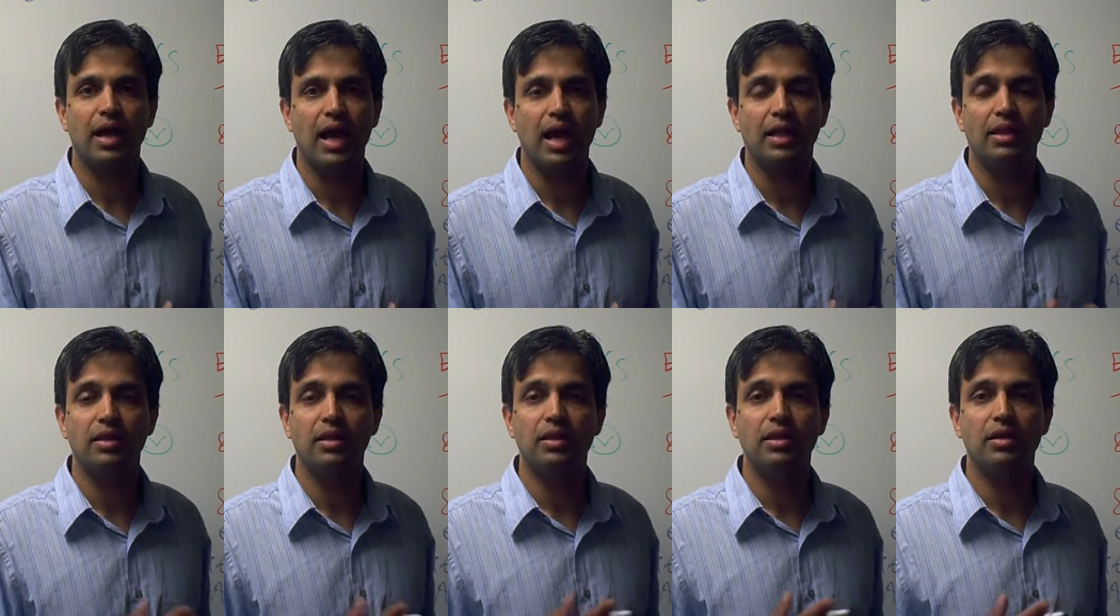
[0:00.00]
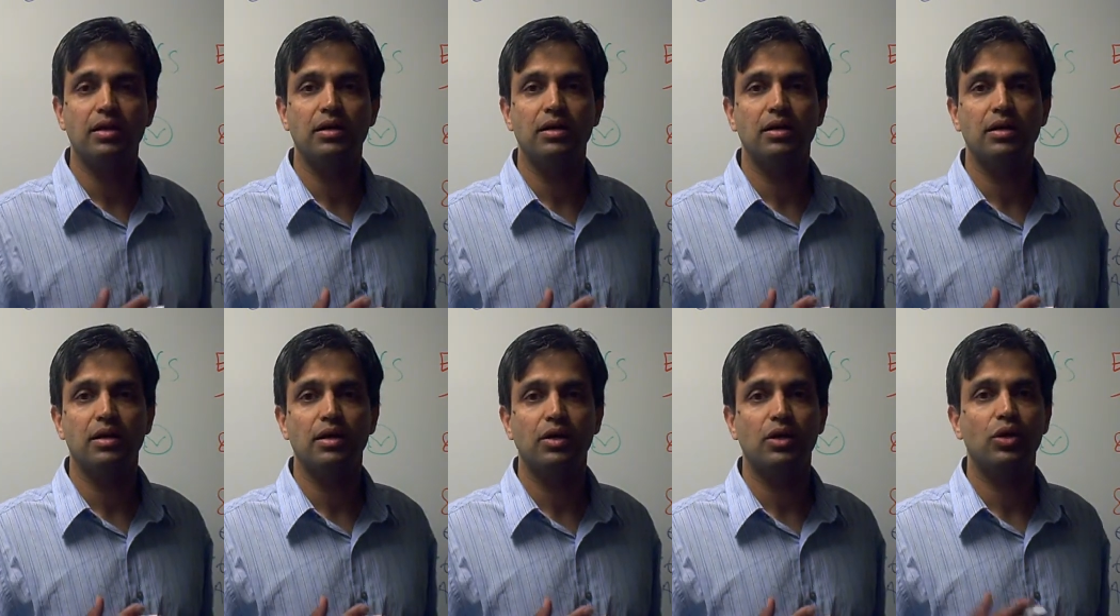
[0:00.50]
and the
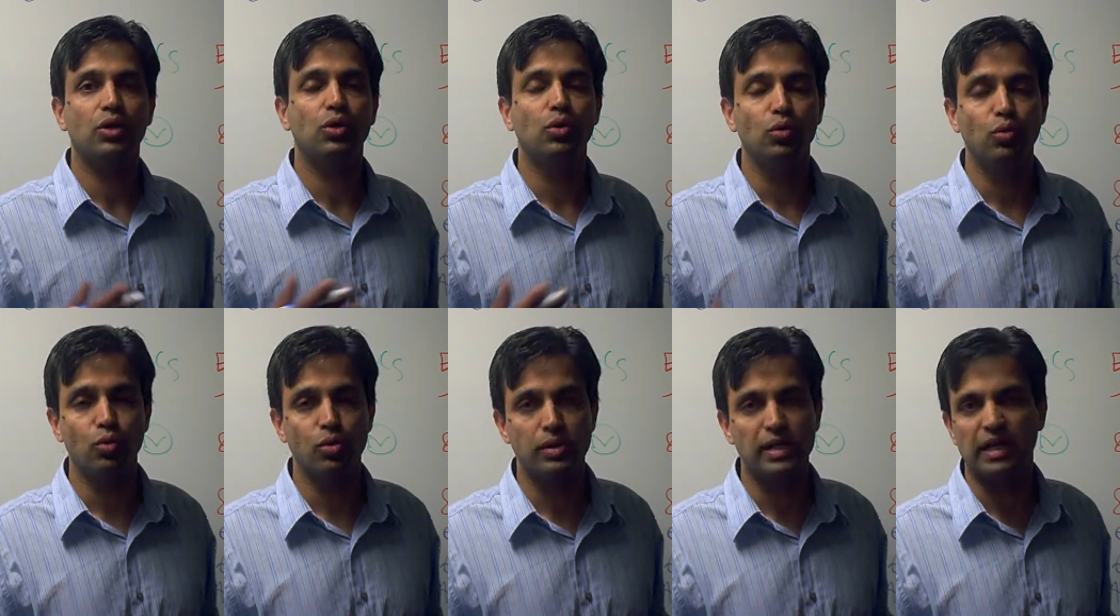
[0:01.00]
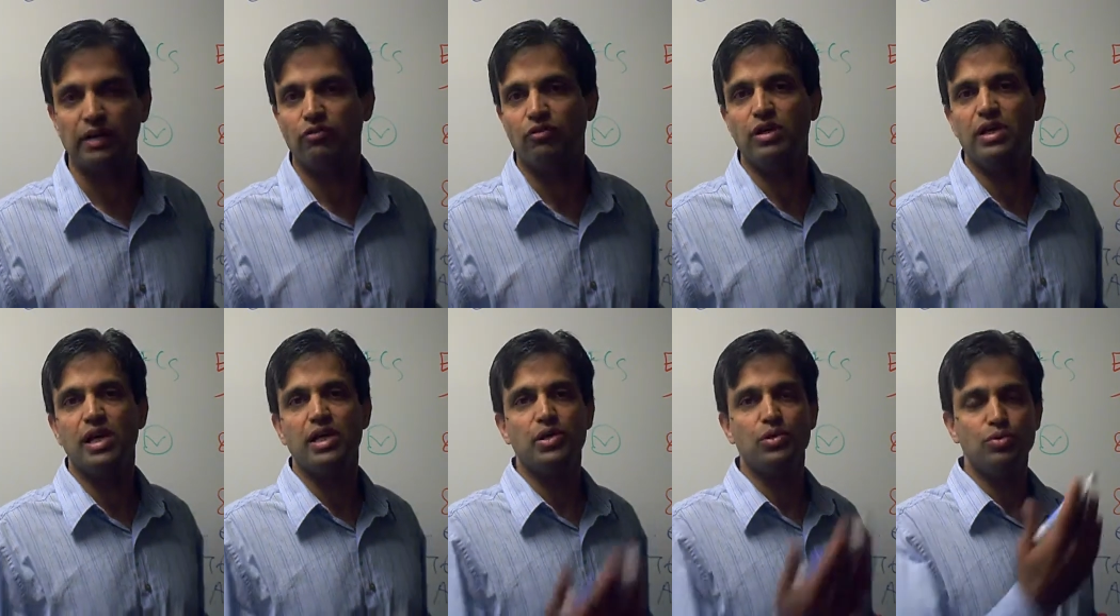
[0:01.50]
tool that
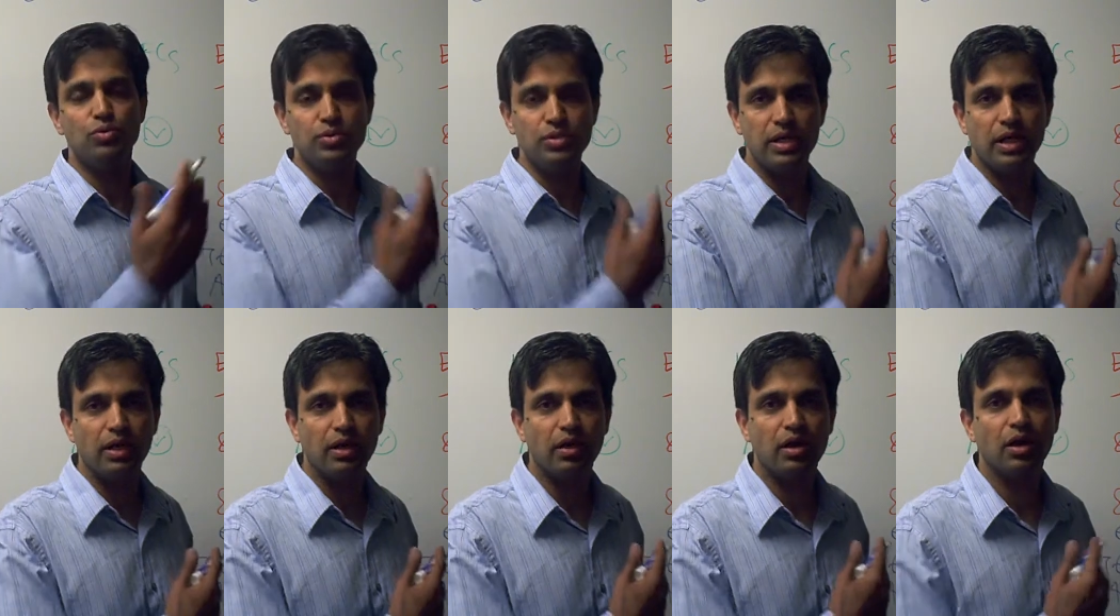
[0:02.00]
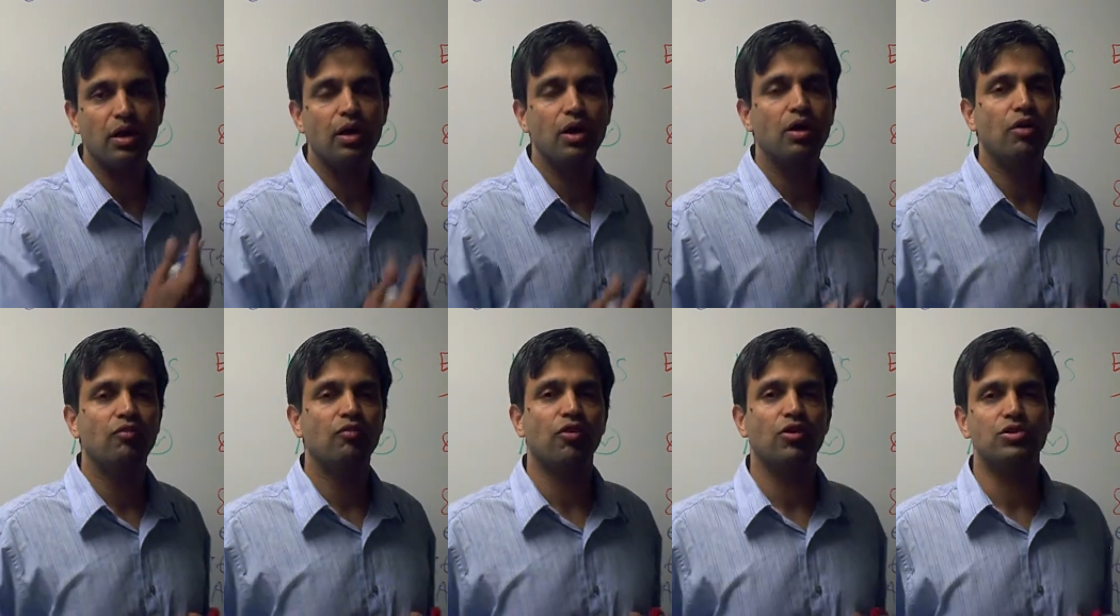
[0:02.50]
we are using
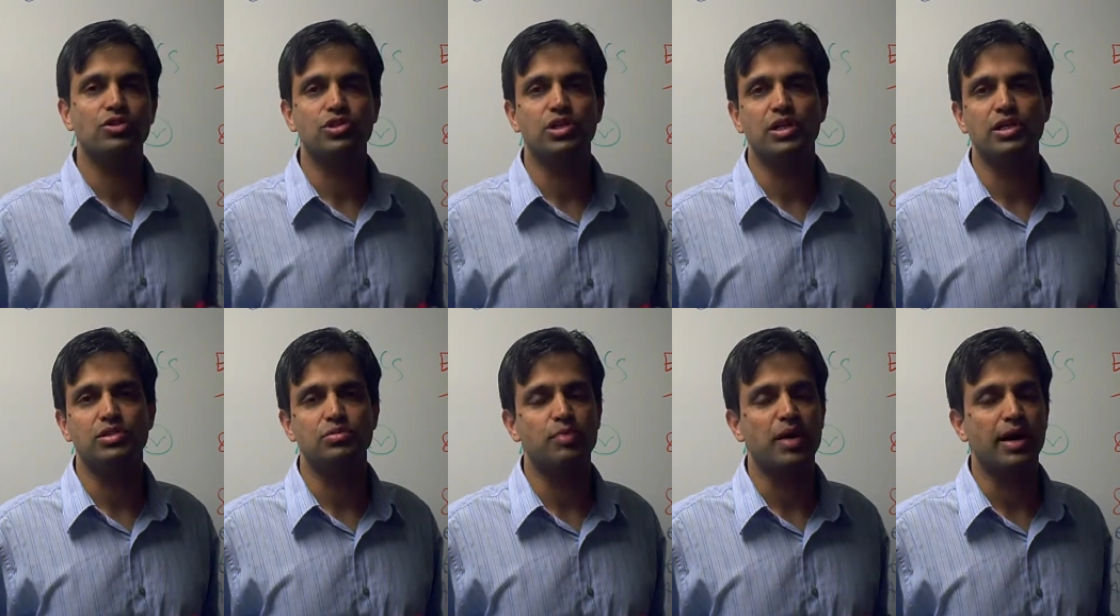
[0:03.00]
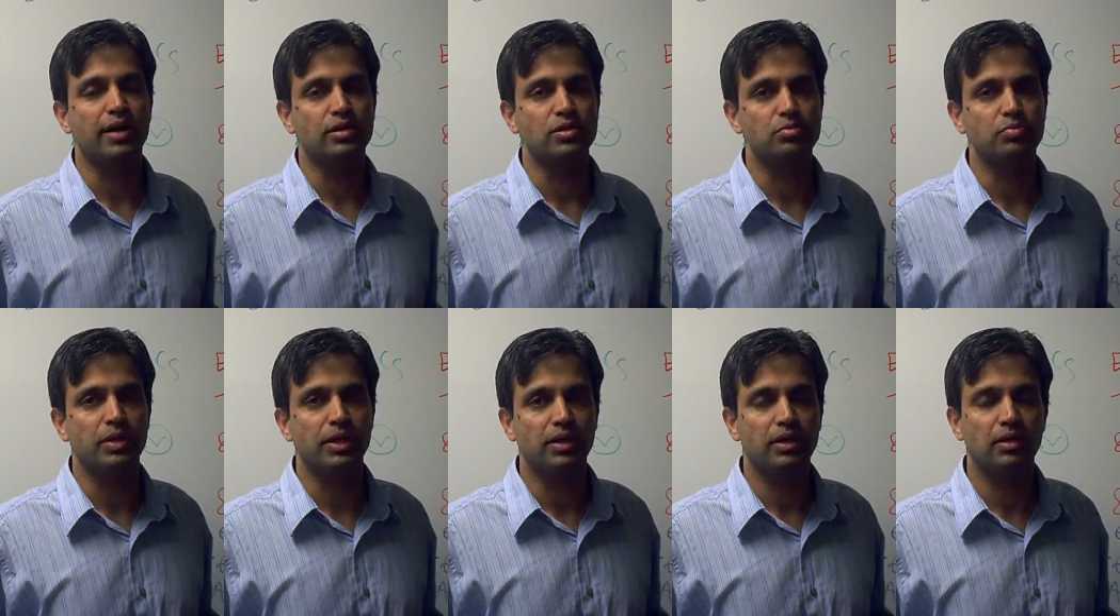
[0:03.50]
for change
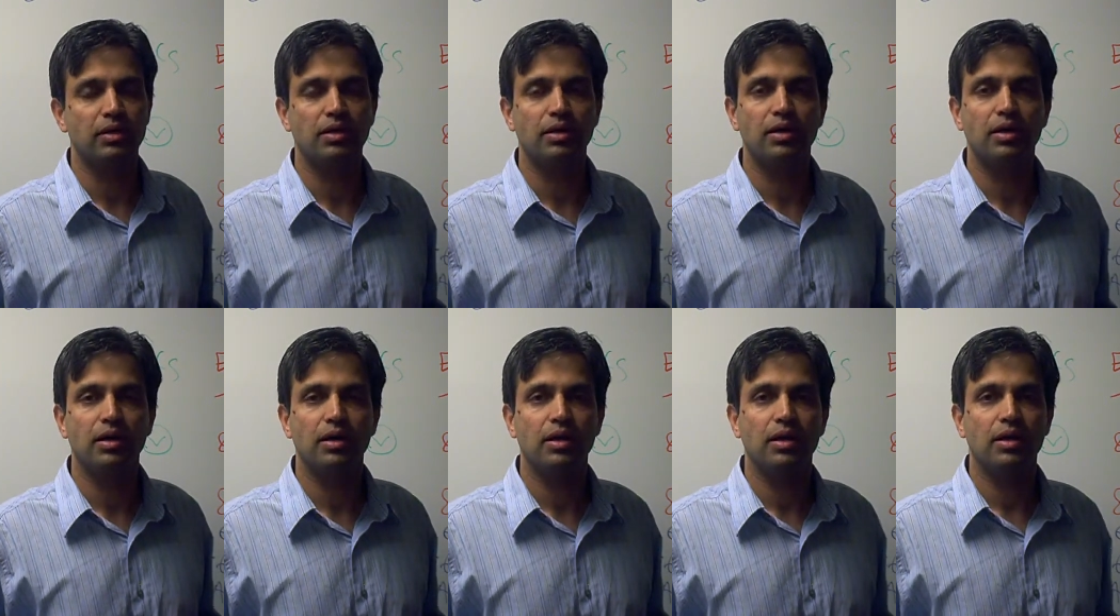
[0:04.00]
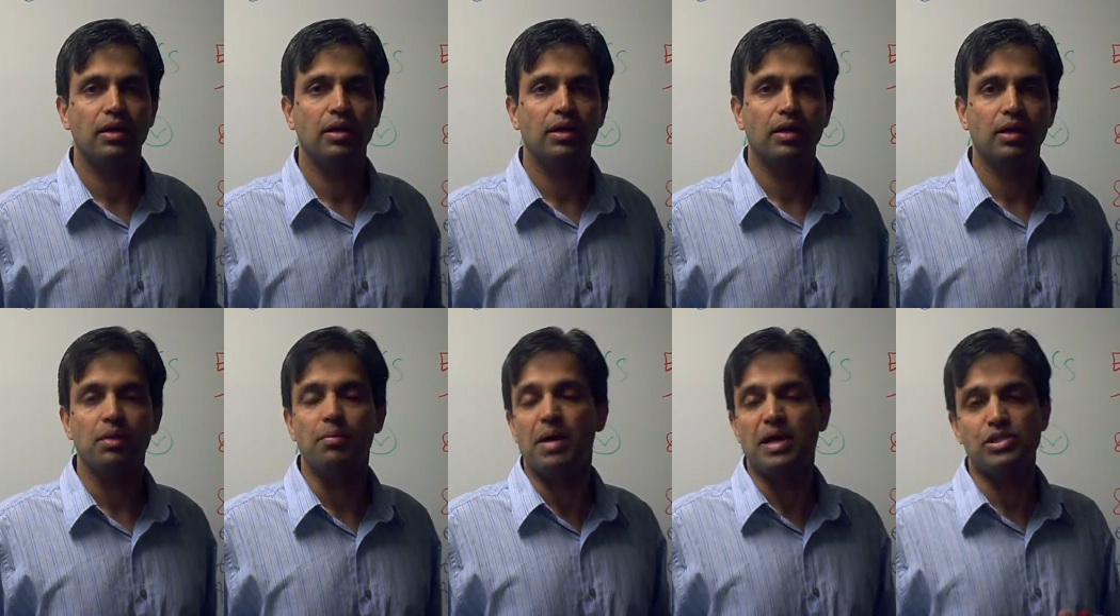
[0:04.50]
management,
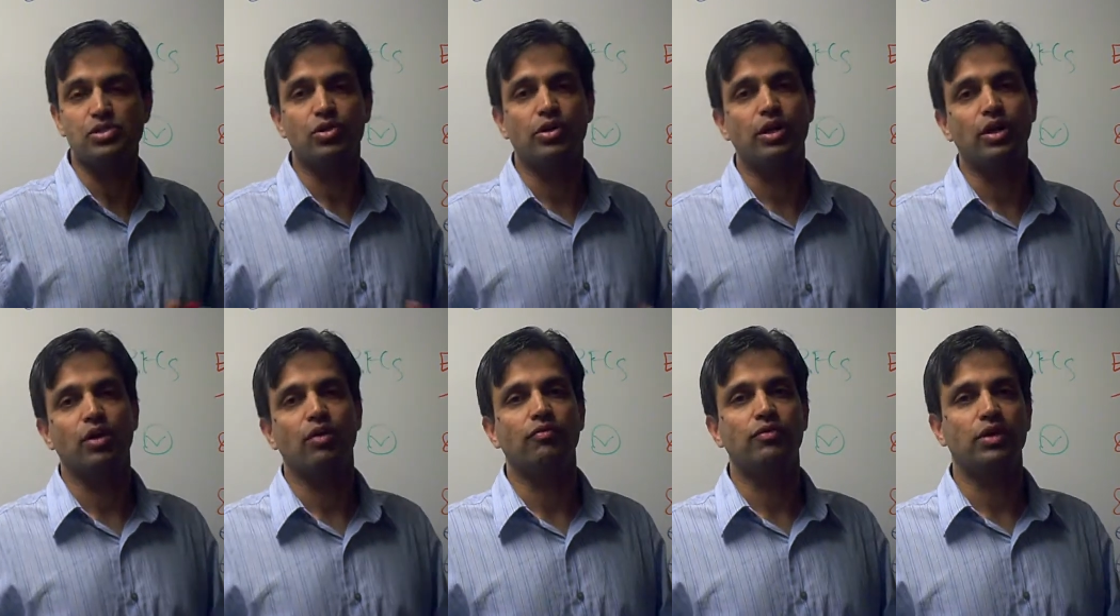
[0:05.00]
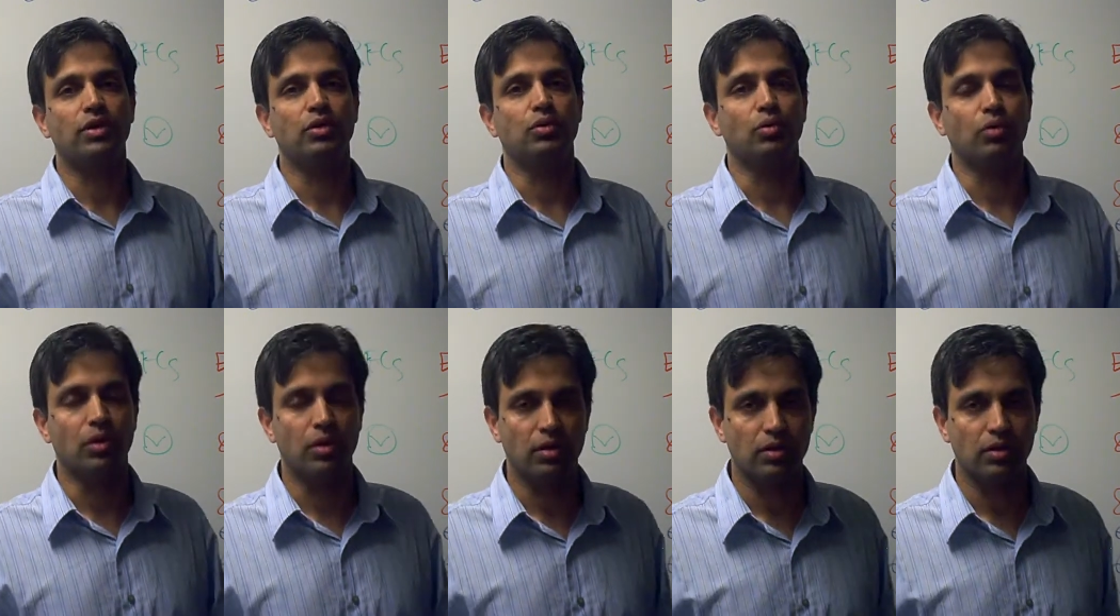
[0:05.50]
the maturity of the tool.